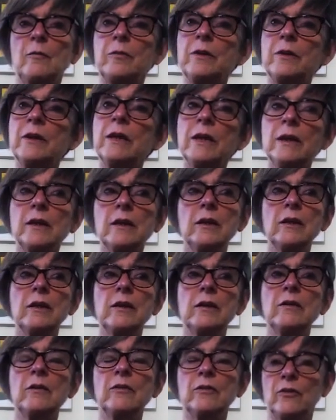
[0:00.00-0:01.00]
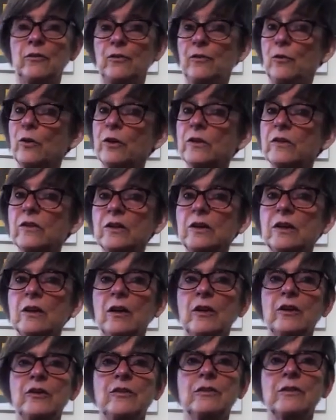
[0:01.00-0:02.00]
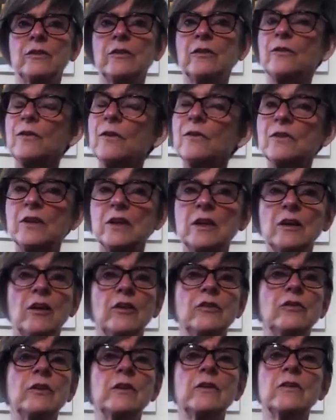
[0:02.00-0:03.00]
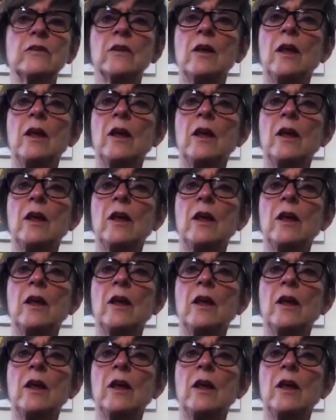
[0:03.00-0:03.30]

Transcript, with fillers: beginning in the fourteen hundreds, the fifteen hundreds,